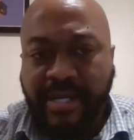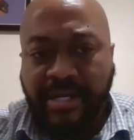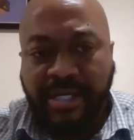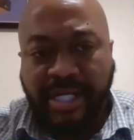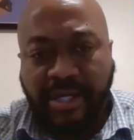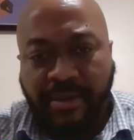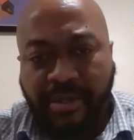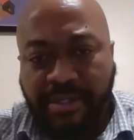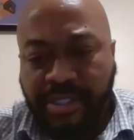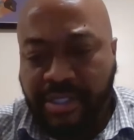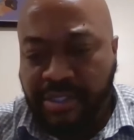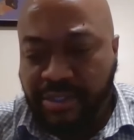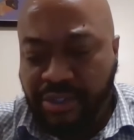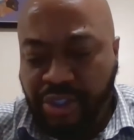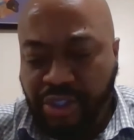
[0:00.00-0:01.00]
you know,
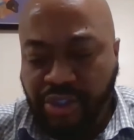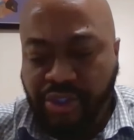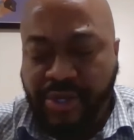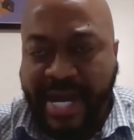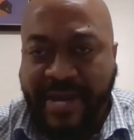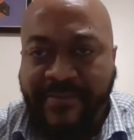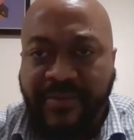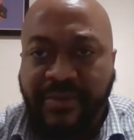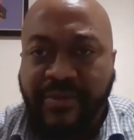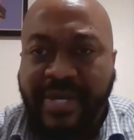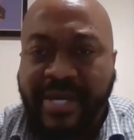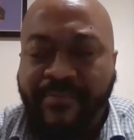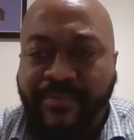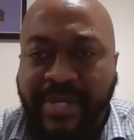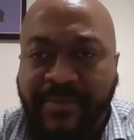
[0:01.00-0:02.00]
you know, you have
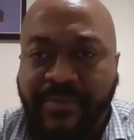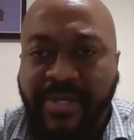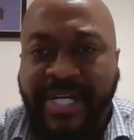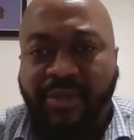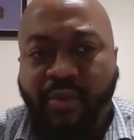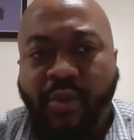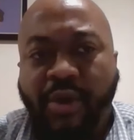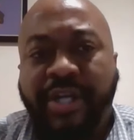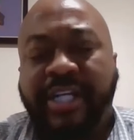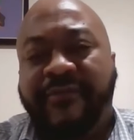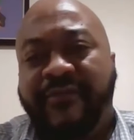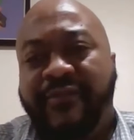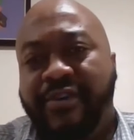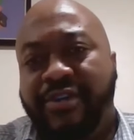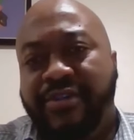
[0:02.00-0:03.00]
people that's working
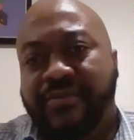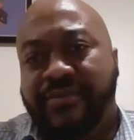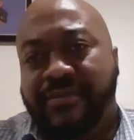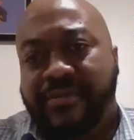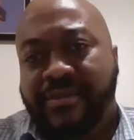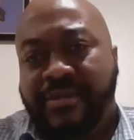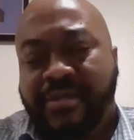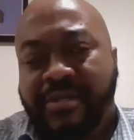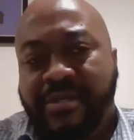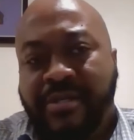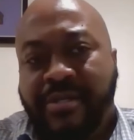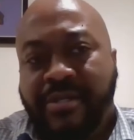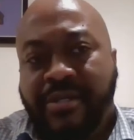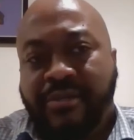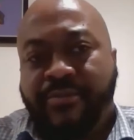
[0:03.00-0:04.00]
for you,
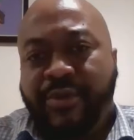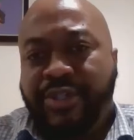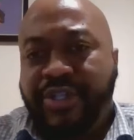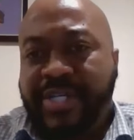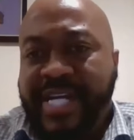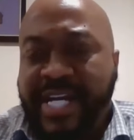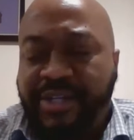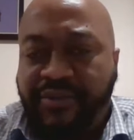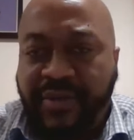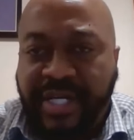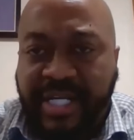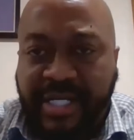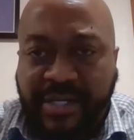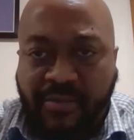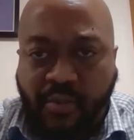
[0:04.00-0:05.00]
but you're not
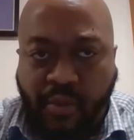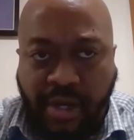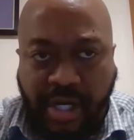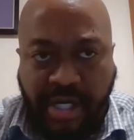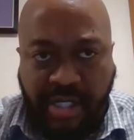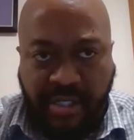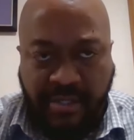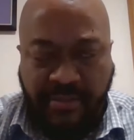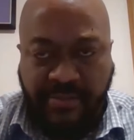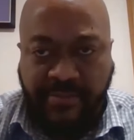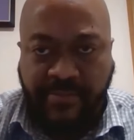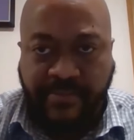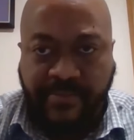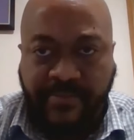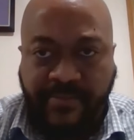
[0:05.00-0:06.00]
treating them well.
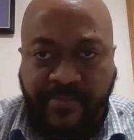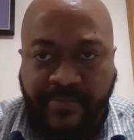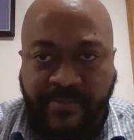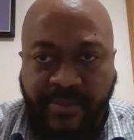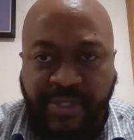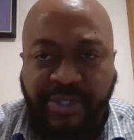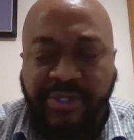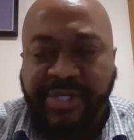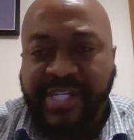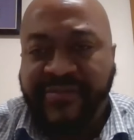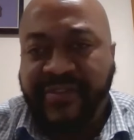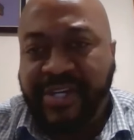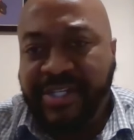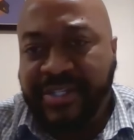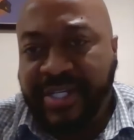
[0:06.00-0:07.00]
You
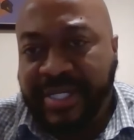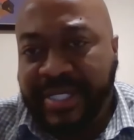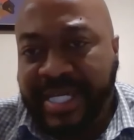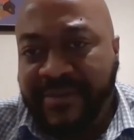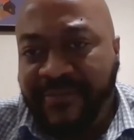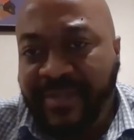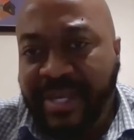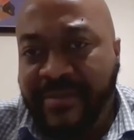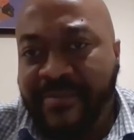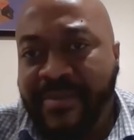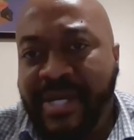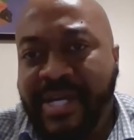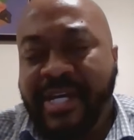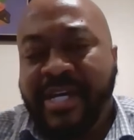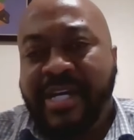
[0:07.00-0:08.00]
refuse to give
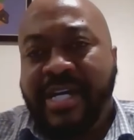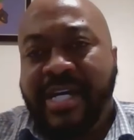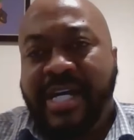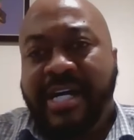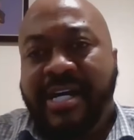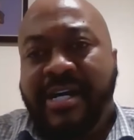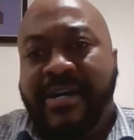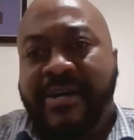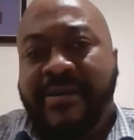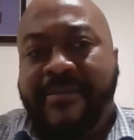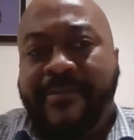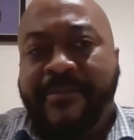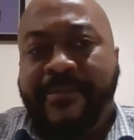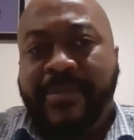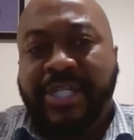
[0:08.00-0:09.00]
them,
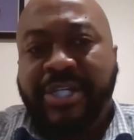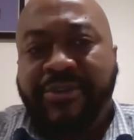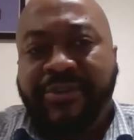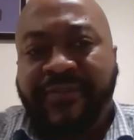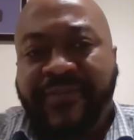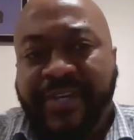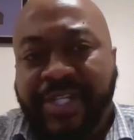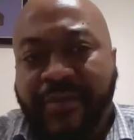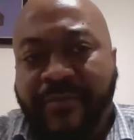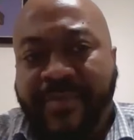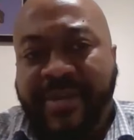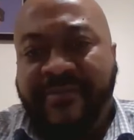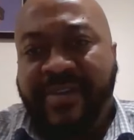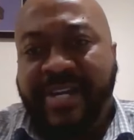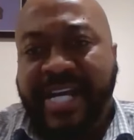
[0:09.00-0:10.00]
um, you refuse to
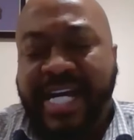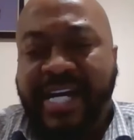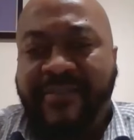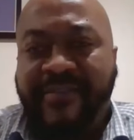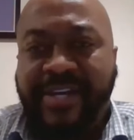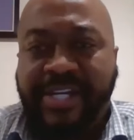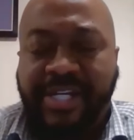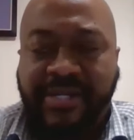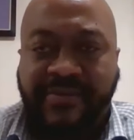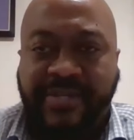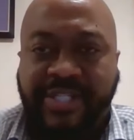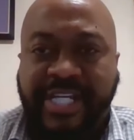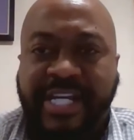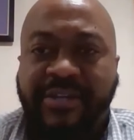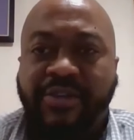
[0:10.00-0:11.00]
pay for the health
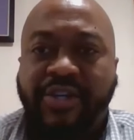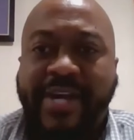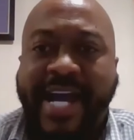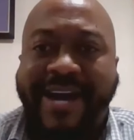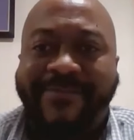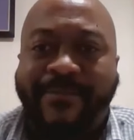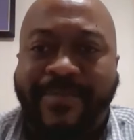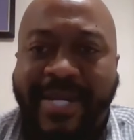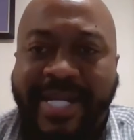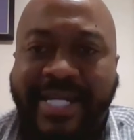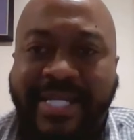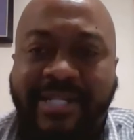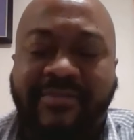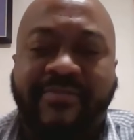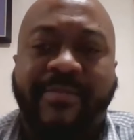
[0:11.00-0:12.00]
insurance, and you have
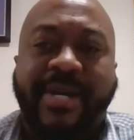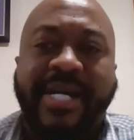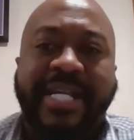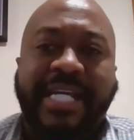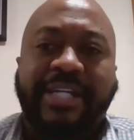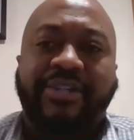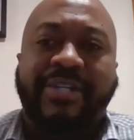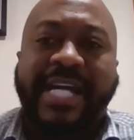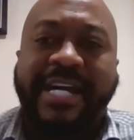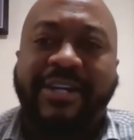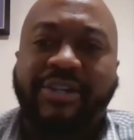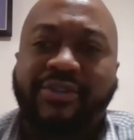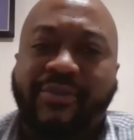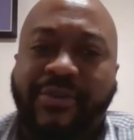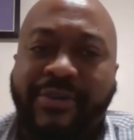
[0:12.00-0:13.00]
plenty of money. You're not,
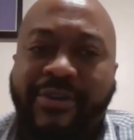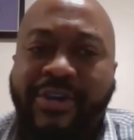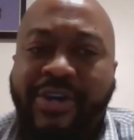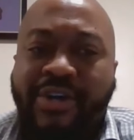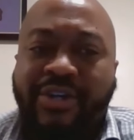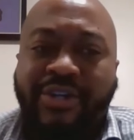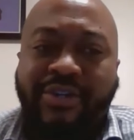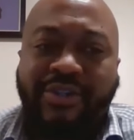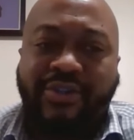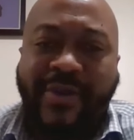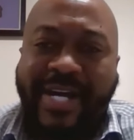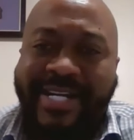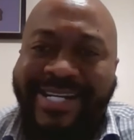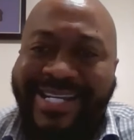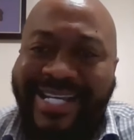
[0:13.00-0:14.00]
you want, you're
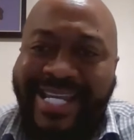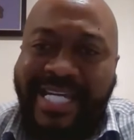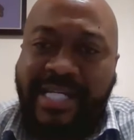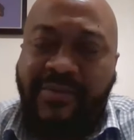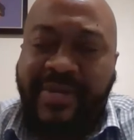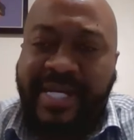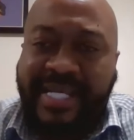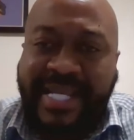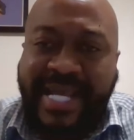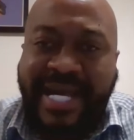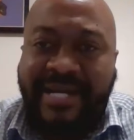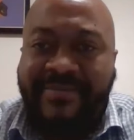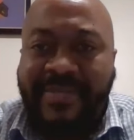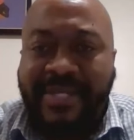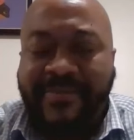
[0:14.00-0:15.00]
trying to nickel and
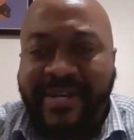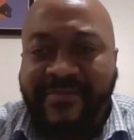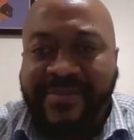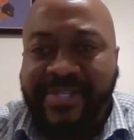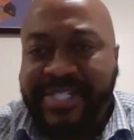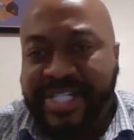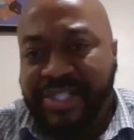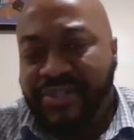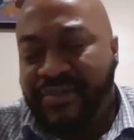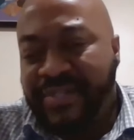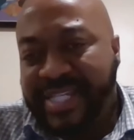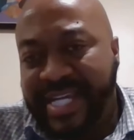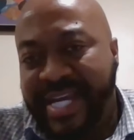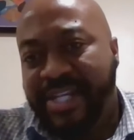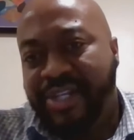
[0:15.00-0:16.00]
dime them every chance you
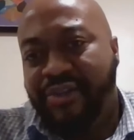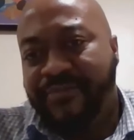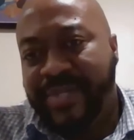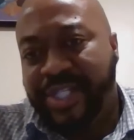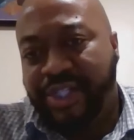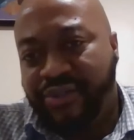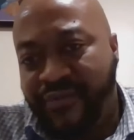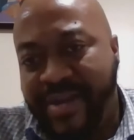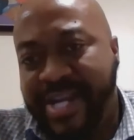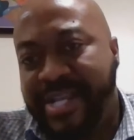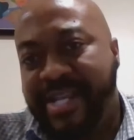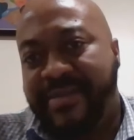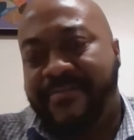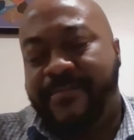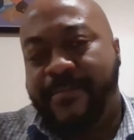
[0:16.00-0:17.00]
get. You mistreat
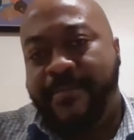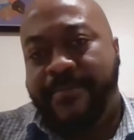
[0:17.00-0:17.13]
them,